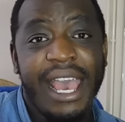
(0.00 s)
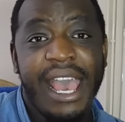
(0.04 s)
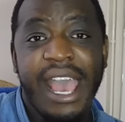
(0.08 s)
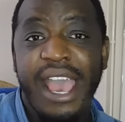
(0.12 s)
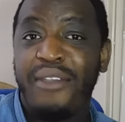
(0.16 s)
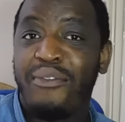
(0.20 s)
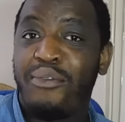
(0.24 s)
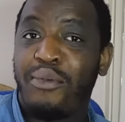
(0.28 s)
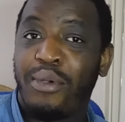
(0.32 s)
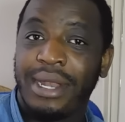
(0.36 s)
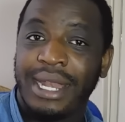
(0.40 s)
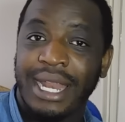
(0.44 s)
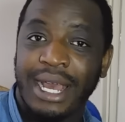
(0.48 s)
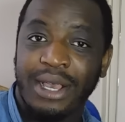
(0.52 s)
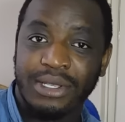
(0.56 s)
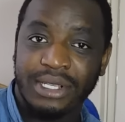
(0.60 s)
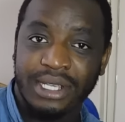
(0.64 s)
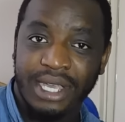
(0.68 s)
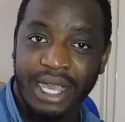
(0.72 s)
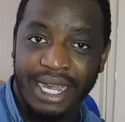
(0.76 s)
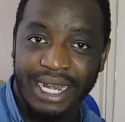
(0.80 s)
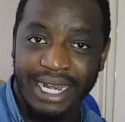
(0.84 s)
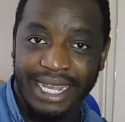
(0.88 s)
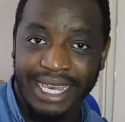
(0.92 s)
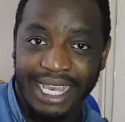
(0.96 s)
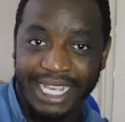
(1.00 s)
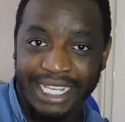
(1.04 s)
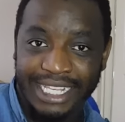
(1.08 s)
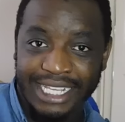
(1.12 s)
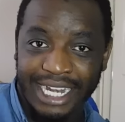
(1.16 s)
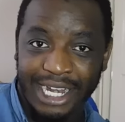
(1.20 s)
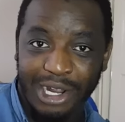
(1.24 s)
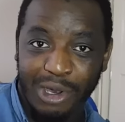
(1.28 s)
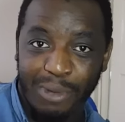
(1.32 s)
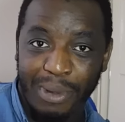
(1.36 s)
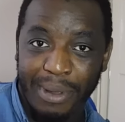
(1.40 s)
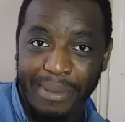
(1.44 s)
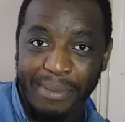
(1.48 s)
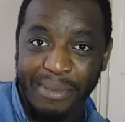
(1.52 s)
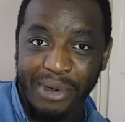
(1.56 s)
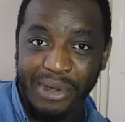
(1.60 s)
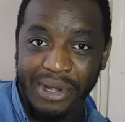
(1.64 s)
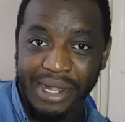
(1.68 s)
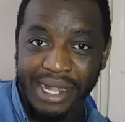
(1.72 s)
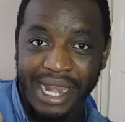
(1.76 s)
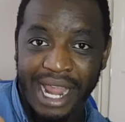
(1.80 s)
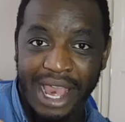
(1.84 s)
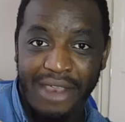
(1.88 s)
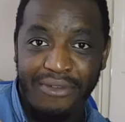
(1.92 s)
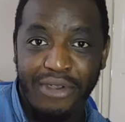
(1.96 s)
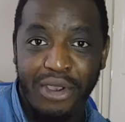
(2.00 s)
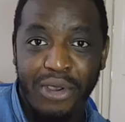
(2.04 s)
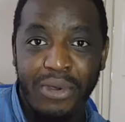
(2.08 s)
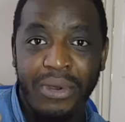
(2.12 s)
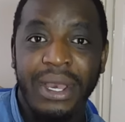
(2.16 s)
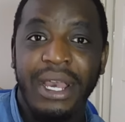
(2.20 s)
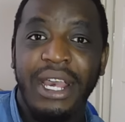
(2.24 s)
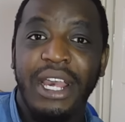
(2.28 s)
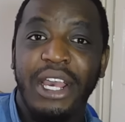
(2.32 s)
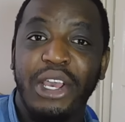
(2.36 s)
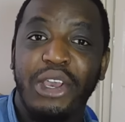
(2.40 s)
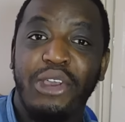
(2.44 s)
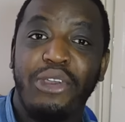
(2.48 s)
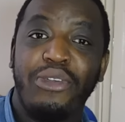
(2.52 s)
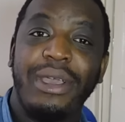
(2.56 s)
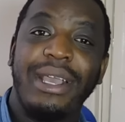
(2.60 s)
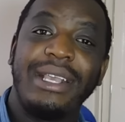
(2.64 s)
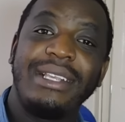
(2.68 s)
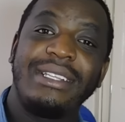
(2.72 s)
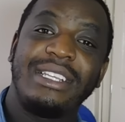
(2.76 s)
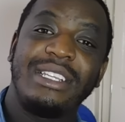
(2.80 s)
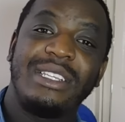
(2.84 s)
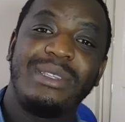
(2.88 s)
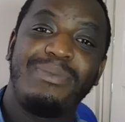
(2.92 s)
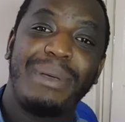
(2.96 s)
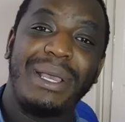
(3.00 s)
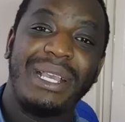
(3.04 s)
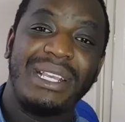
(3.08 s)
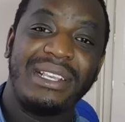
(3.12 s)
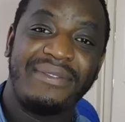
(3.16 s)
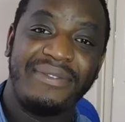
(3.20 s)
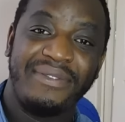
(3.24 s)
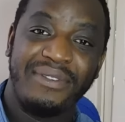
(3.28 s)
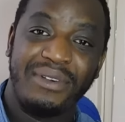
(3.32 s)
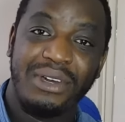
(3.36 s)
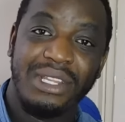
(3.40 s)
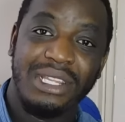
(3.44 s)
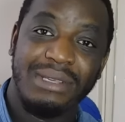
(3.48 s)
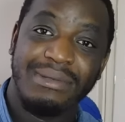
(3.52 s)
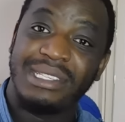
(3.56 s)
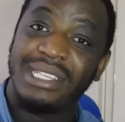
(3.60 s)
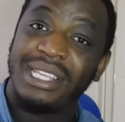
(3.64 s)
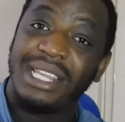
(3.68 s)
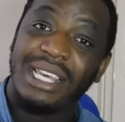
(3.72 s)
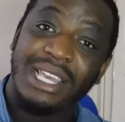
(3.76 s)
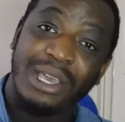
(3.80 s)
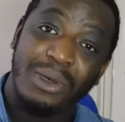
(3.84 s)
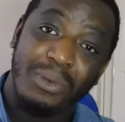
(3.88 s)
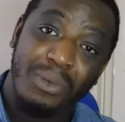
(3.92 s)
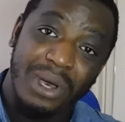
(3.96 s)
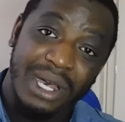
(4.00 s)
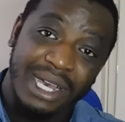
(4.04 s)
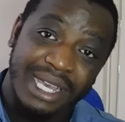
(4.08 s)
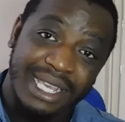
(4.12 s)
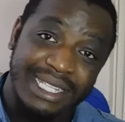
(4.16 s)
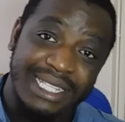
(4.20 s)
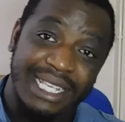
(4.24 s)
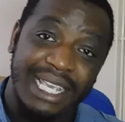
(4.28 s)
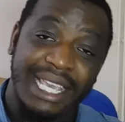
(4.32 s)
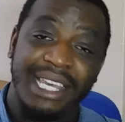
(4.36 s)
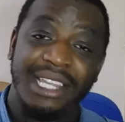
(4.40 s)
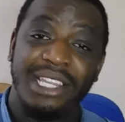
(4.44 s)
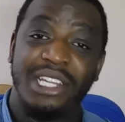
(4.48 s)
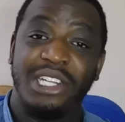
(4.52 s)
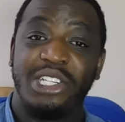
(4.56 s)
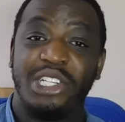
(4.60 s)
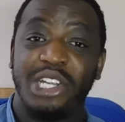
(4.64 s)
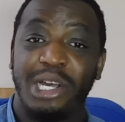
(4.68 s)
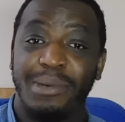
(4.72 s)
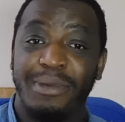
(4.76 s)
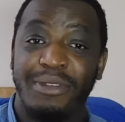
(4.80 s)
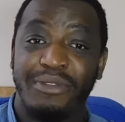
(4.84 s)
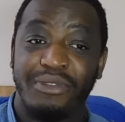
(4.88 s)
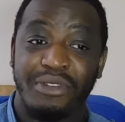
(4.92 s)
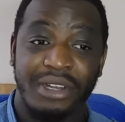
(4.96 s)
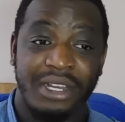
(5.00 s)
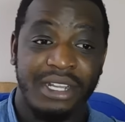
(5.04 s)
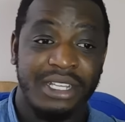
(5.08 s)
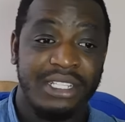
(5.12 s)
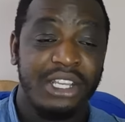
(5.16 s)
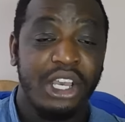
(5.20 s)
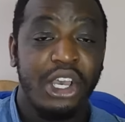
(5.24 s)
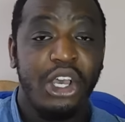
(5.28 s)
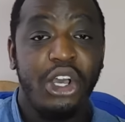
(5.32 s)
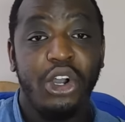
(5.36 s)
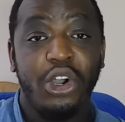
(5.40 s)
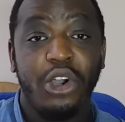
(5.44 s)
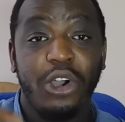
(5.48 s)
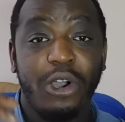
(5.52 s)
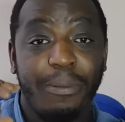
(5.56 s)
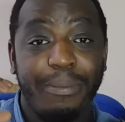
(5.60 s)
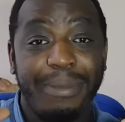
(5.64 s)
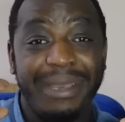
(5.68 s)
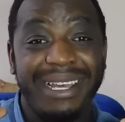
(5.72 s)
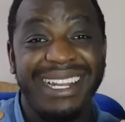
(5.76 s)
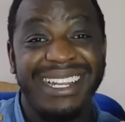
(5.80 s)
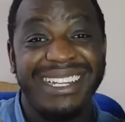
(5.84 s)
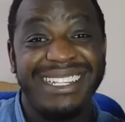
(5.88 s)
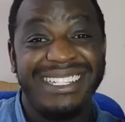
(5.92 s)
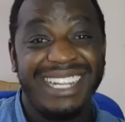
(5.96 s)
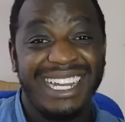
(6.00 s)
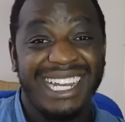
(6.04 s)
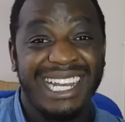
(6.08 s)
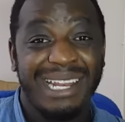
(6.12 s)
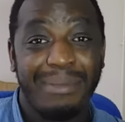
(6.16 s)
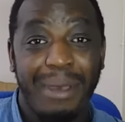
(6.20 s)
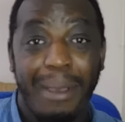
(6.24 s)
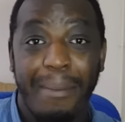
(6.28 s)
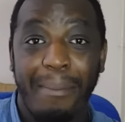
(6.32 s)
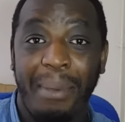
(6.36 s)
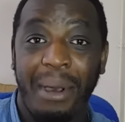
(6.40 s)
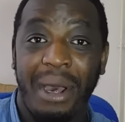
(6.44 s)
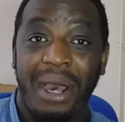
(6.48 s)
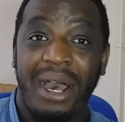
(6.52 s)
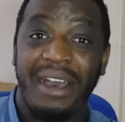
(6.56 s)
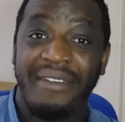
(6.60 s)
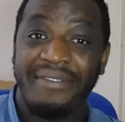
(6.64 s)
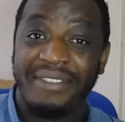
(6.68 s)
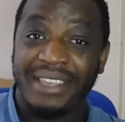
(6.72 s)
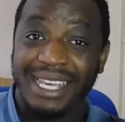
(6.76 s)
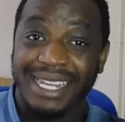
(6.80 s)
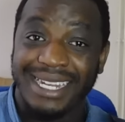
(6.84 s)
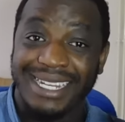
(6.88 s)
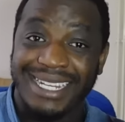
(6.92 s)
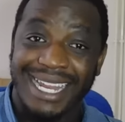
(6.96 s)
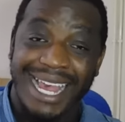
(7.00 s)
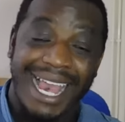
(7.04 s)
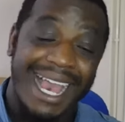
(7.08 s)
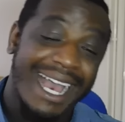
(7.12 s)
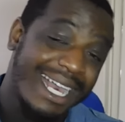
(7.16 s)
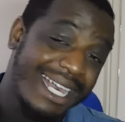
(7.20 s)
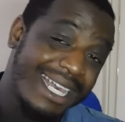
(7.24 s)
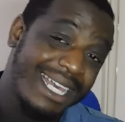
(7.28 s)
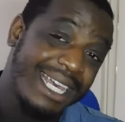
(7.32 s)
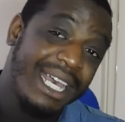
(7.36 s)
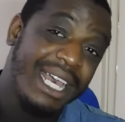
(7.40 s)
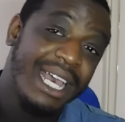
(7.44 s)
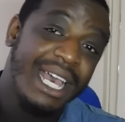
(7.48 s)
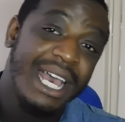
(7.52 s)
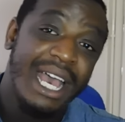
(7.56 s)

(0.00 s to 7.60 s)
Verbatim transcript: Everyone else kind of gets a little bit more narrow, creates the space for them, so they can work as either dummy runners or be a legitimate part of the attack.